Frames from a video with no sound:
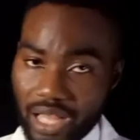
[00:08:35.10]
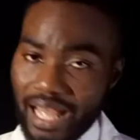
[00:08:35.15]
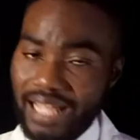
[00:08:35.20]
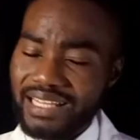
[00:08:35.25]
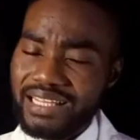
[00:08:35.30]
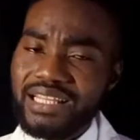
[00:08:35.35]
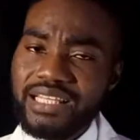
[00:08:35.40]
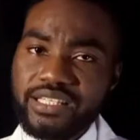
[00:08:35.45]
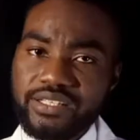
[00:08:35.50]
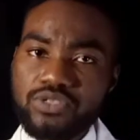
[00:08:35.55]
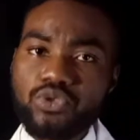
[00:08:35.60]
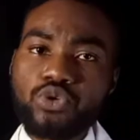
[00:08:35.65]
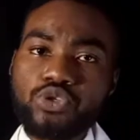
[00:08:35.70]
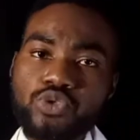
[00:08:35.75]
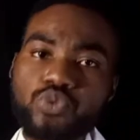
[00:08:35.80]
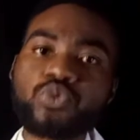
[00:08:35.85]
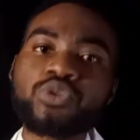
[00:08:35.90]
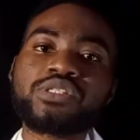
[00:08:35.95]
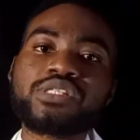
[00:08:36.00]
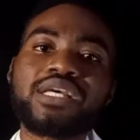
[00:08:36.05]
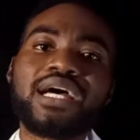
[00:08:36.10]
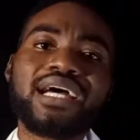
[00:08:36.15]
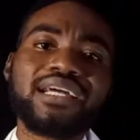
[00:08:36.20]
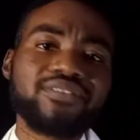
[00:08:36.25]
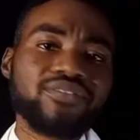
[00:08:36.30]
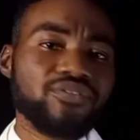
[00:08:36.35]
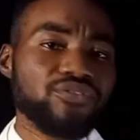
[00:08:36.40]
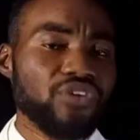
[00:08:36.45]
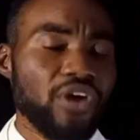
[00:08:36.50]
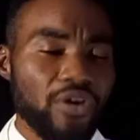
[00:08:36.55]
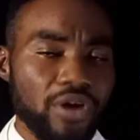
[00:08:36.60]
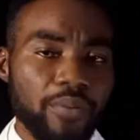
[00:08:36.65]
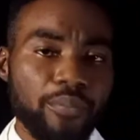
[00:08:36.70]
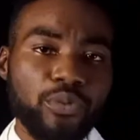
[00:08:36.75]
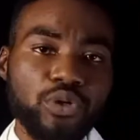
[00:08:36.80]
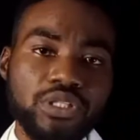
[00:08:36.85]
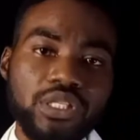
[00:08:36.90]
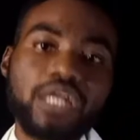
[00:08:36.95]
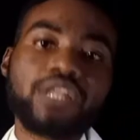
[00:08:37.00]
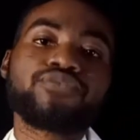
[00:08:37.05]
at least those ones are very
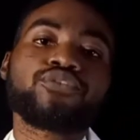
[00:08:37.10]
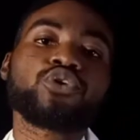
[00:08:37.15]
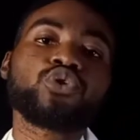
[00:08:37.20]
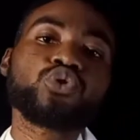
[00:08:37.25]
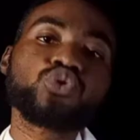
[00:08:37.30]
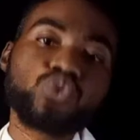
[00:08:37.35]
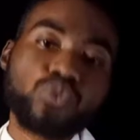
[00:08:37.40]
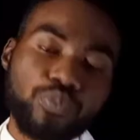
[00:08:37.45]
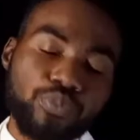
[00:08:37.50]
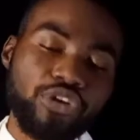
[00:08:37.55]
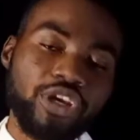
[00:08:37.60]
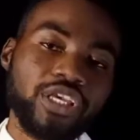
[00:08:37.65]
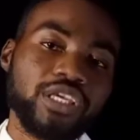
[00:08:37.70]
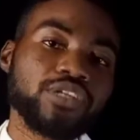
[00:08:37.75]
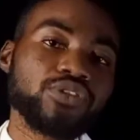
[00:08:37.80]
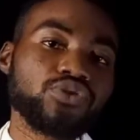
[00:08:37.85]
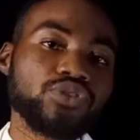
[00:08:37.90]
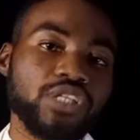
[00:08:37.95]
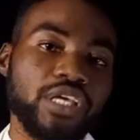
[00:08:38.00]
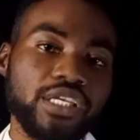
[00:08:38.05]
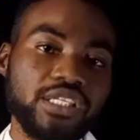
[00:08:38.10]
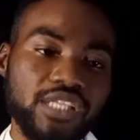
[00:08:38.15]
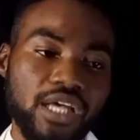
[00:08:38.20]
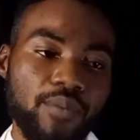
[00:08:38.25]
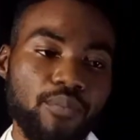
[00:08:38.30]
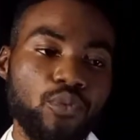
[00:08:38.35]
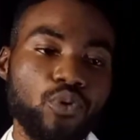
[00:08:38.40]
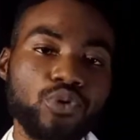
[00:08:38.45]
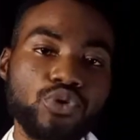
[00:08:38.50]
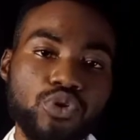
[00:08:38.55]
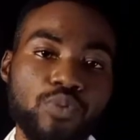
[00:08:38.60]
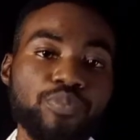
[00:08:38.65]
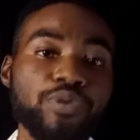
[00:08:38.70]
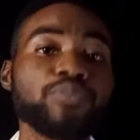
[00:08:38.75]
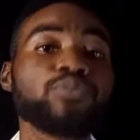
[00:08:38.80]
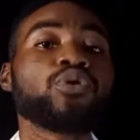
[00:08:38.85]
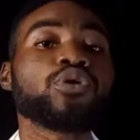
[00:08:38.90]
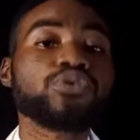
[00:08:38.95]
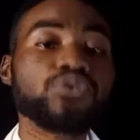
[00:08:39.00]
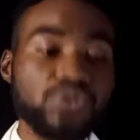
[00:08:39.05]
important for you to bring into the exam hall. Some
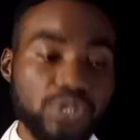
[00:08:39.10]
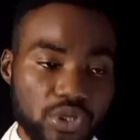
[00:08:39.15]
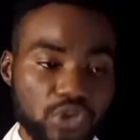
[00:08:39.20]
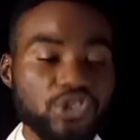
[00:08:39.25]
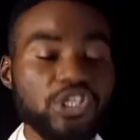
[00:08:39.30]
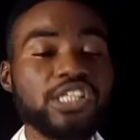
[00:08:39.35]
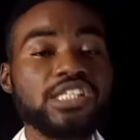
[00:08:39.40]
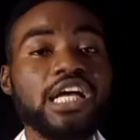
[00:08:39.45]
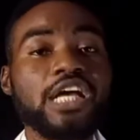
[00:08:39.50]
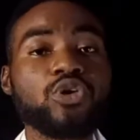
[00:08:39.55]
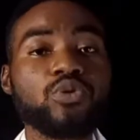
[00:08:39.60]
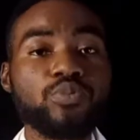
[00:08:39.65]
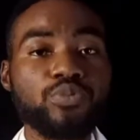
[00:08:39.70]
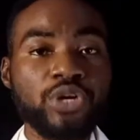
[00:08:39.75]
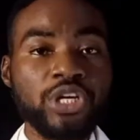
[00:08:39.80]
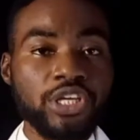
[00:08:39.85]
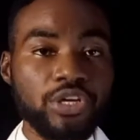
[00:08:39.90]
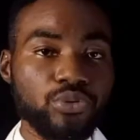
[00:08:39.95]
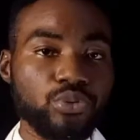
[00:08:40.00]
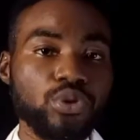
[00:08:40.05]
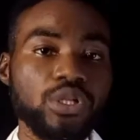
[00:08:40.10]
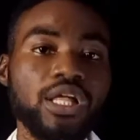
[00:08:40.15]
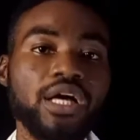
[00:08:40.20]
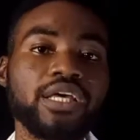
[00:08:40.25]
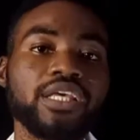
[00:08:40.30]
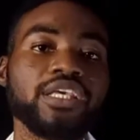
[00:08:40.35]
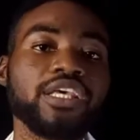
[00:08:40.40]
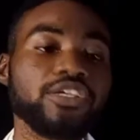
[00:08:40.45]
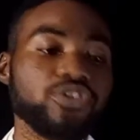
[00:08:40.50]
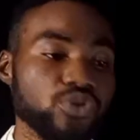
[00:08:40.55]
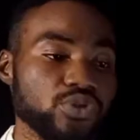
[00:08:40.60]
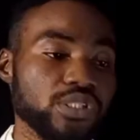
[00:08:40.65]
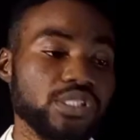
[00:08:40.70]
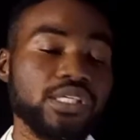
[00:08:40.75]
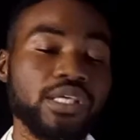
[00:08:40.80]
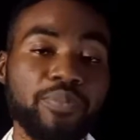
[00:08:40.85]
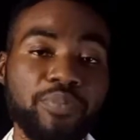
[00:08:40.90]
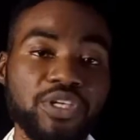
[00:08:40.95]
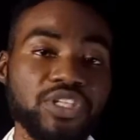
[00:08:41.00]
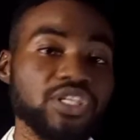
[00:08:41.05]
people also suggest that you bring a ruler in case you
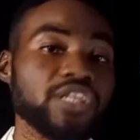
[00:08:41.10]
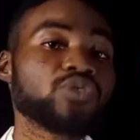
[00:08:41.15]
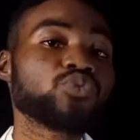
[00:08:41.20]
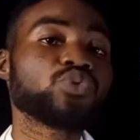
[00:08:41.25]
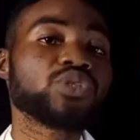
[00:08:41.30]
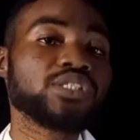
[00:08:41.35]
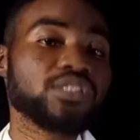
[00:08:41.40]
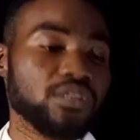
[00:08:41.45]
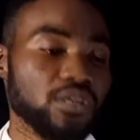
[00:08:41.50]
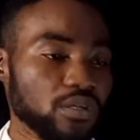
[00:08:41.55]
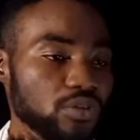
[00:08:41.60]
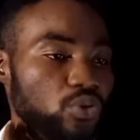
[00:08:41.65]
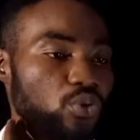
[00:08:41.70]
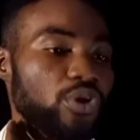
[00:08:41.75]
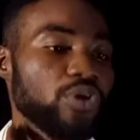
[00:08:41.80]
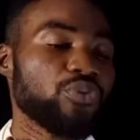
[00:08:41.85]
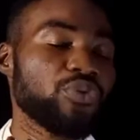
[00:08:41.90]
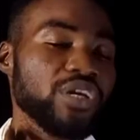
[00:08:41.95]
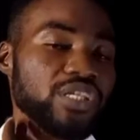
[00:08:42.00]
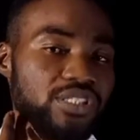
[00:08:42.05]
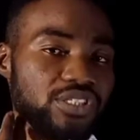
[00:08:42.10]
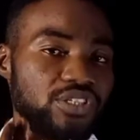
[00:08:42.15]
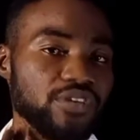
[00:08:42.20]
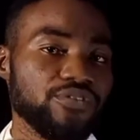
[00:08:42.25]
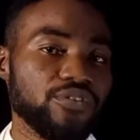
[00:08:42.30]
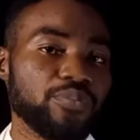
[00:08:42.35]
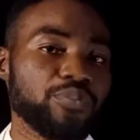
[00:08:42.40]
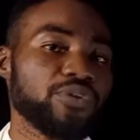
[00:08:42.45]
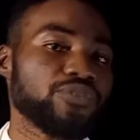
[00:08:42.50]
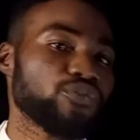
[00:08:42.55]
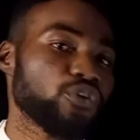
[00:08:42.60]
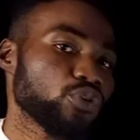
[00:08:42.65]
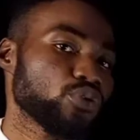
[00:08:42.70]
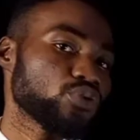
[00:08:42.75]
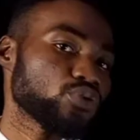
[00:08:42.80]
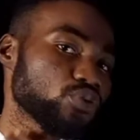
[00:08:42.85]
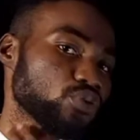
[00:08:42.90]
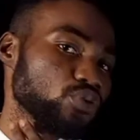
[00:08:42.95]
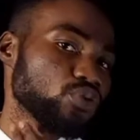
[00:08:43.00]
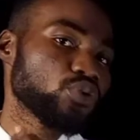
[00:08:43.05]
see a patient with a raised JVP, for
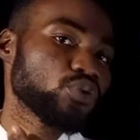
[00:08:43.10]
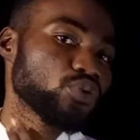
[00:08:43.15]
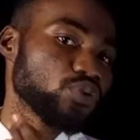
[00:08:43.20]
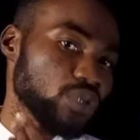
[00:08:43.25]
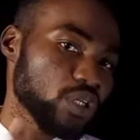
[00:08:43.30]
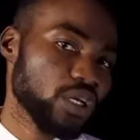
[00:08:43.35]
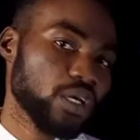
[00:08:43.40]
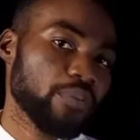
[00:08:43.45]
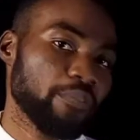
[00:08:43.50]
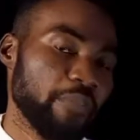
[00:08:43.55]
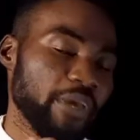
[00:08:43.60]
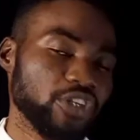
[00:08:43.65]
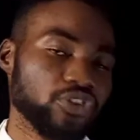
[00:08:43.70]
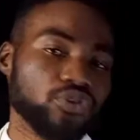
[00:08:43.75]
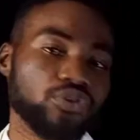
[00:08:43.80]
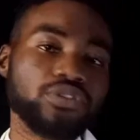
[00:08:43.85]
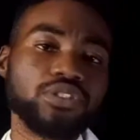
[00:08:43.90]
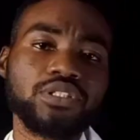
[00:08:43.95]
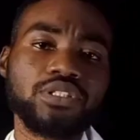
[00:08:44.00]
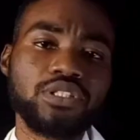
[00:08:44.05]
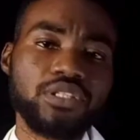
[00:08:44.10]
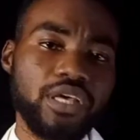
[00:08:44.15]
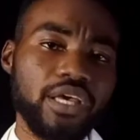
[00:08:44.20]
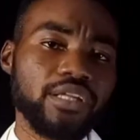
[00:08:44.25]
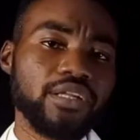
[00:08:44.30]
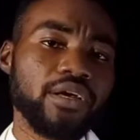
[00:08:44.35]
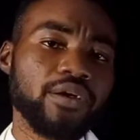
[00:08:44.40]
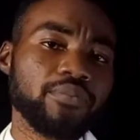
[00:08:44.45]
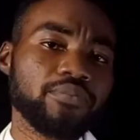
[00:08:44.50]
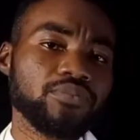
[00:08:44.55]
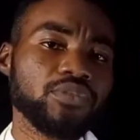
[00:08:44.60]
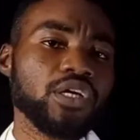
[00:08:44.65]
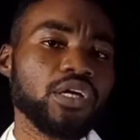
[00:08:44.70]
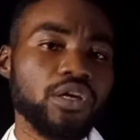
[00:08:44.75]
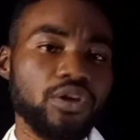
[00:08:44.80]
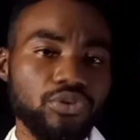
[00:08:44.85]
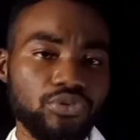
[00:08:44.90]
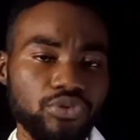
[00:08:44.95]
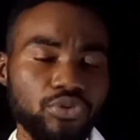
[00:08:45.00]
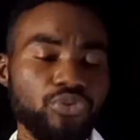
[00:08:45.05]
you to measure
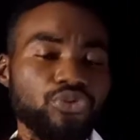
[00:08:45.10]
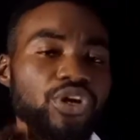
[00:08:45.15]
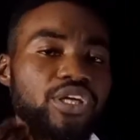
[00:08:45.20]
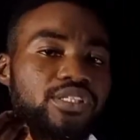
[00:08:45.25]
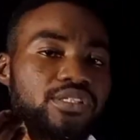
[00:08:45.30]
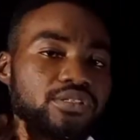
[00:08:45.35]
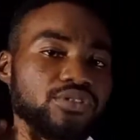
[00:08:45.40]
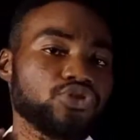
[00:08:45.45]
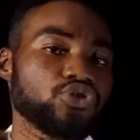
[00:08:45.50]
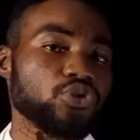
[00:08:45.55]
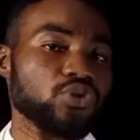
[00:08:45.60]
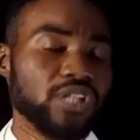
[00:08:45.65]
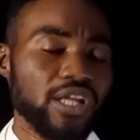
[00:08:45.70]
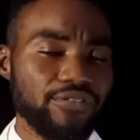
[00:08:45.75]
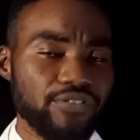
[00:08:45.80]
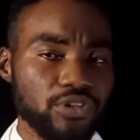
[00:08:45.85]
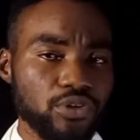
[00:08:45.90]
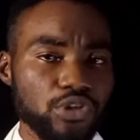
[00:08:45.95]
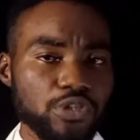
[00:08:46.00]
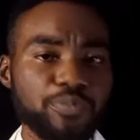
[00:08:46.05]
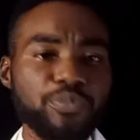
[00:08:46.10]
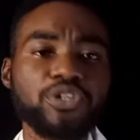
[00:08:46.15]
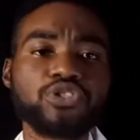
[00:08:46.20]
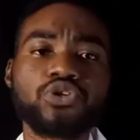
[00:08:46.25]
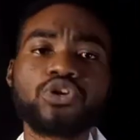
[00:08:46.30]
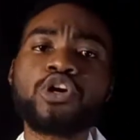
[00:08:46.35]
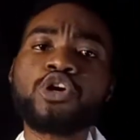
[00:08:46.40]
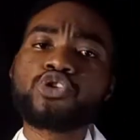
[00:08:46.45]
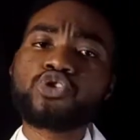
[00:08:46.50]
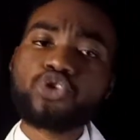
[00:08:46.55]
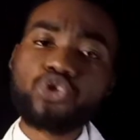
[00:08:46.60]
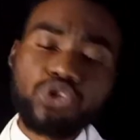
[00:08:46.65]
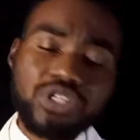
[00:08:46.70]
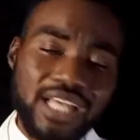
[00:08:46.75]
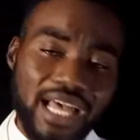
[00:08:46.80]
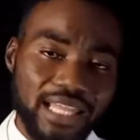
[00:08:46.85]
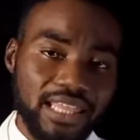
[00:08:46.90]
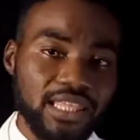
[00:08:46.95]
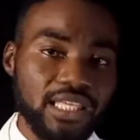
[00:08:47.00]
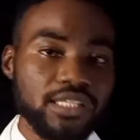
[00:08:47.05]
the raised jugular venous pressure. So those
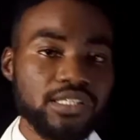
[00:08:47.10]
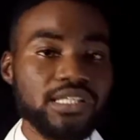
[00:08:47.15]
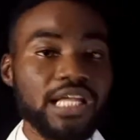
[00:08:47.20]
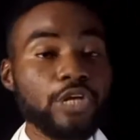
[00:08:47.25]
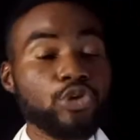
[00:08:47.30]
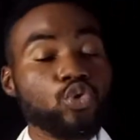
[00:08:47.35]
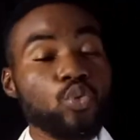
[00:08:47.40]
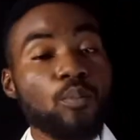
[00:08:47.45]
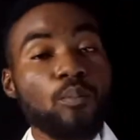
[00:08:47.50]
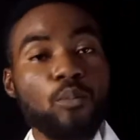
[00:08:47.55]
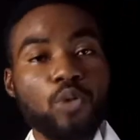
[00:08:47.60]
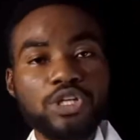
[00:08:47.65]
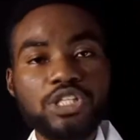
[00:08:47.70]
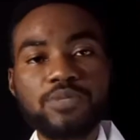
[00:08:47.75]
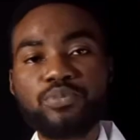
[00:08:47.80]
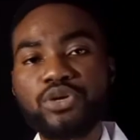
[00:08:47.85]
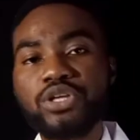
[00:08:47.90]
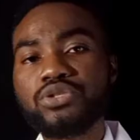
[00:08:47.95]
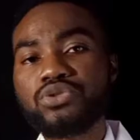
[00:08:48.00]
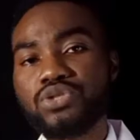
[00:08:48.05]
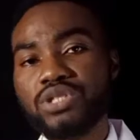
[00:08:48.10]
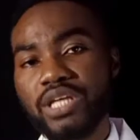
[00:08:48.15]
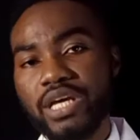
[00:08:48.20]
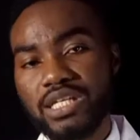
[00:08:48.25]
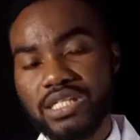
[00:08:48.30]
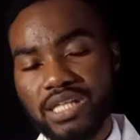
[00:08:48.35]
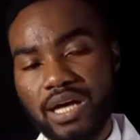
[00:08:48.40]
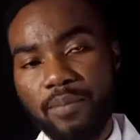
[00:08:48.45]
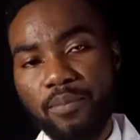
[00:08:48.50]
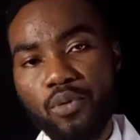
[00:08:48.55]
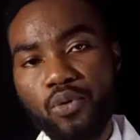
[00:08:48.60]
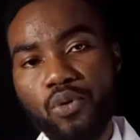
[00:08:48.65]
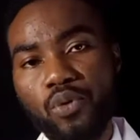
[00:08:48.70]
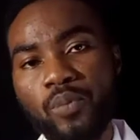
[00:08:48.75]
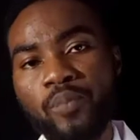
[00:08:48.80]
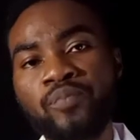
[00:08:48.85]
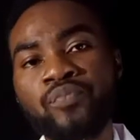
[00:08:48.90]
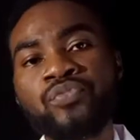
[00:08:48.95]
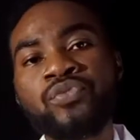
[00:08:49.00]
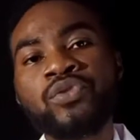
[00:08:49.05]
are things that you must bring to the exam hall.